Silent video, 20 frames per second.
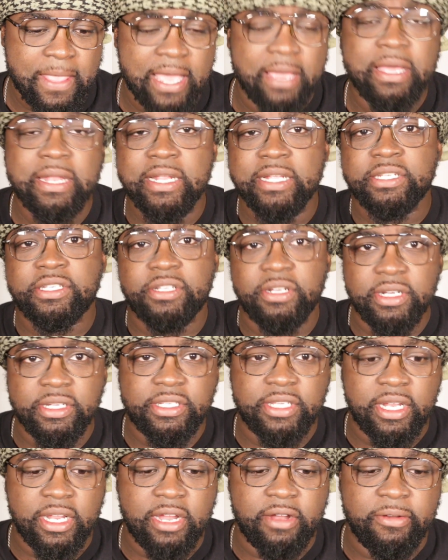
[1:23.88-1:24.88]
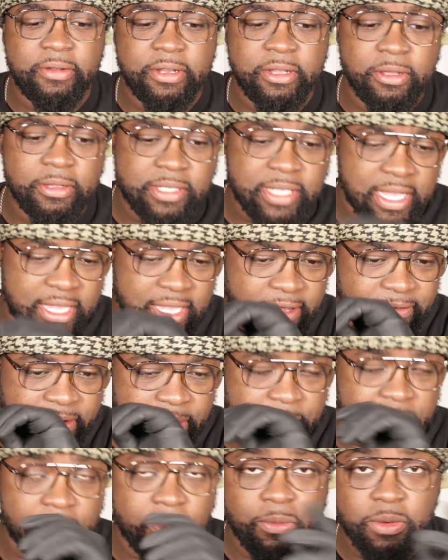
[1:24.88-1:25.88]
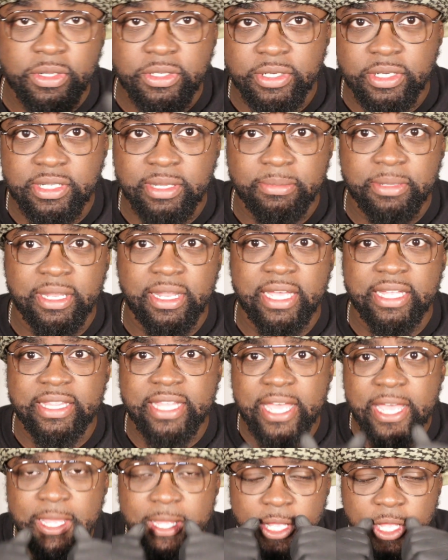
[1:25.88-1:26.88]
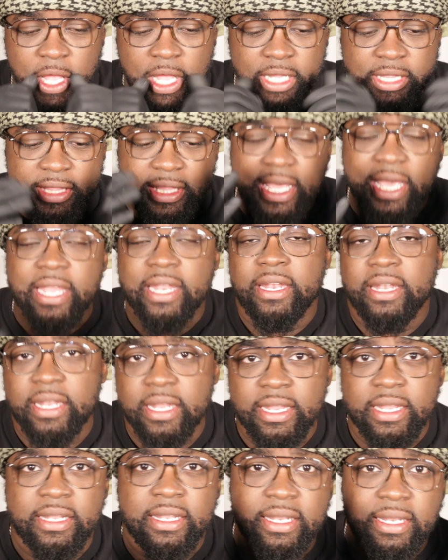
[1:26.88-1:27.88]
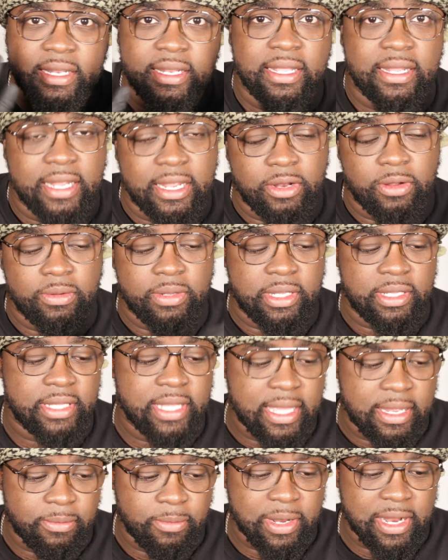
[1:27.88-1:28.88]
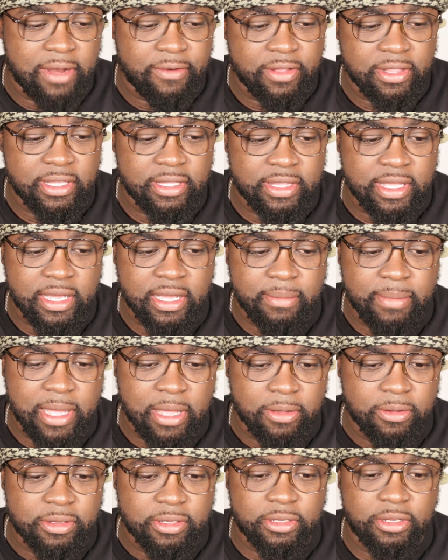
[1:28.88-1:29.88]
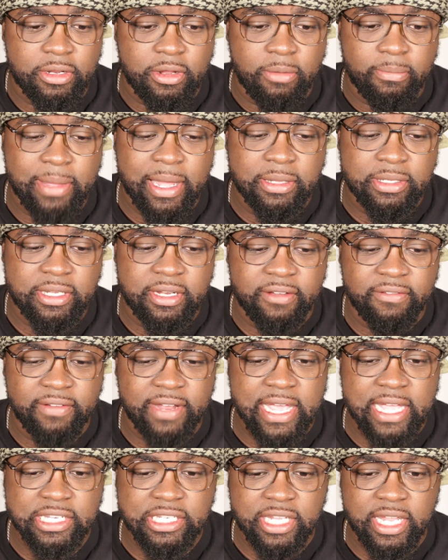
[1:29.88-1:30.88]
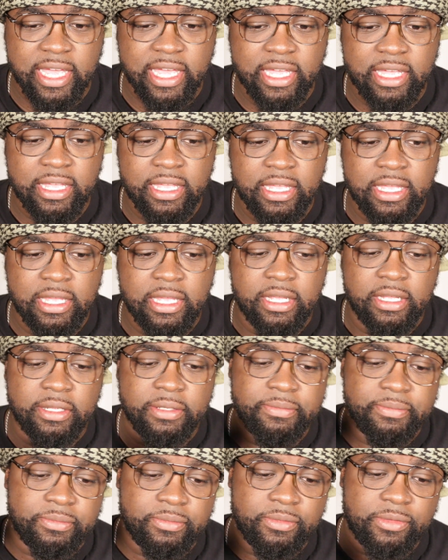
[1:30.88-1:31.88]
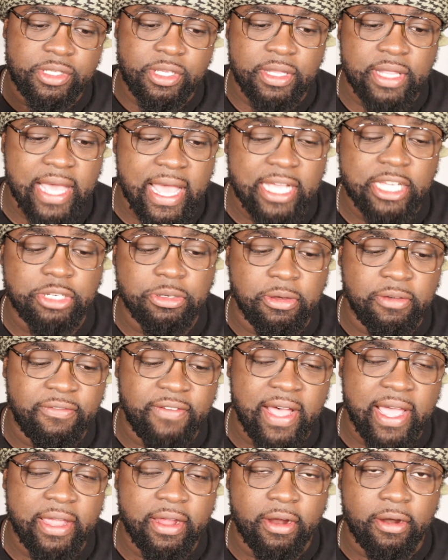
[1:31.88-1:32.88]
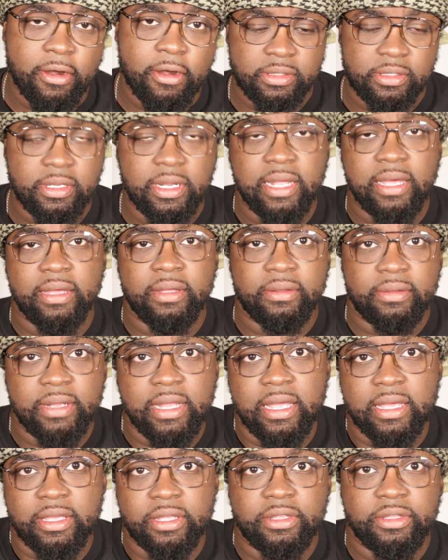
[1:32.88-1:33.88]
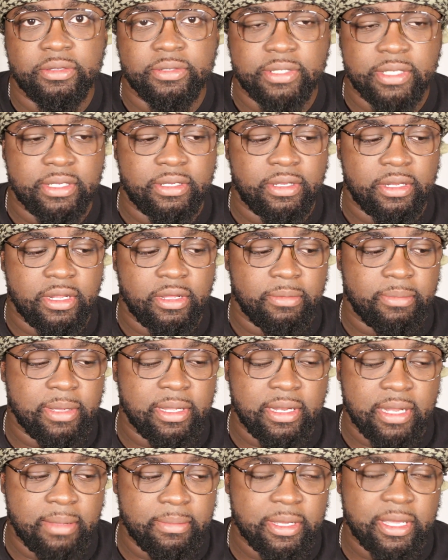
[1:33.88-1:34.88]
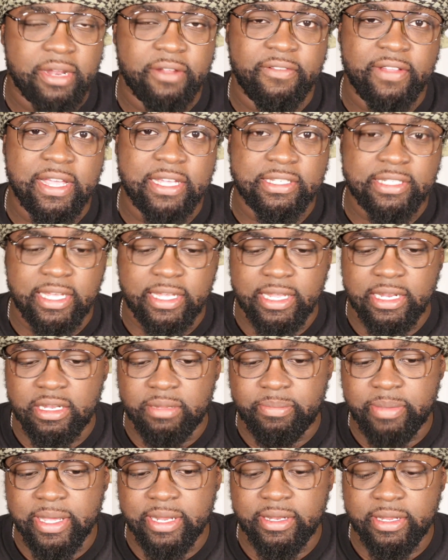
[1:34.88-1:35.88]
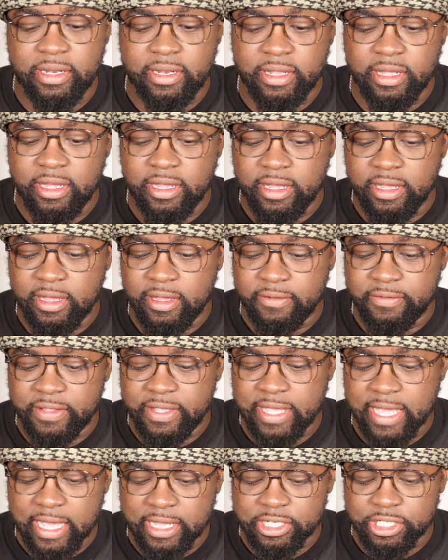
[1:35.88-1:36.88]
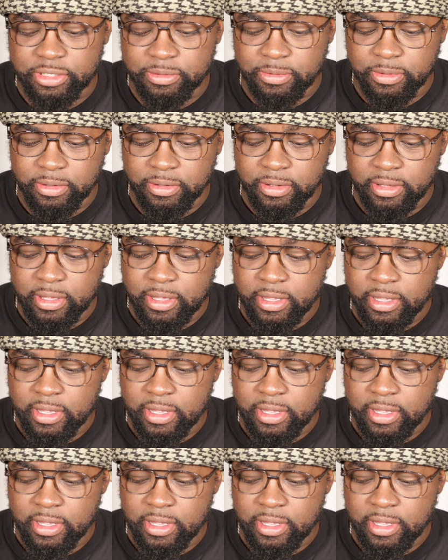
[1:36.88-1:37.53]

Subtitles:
And in certain scenarios, like if I'm in the woods or something like that, then and only then would I really think about, you know, mounting a flashlight to the actual firearm so that I can use it, you know. But I'm gonna get a flashlight independent of the actual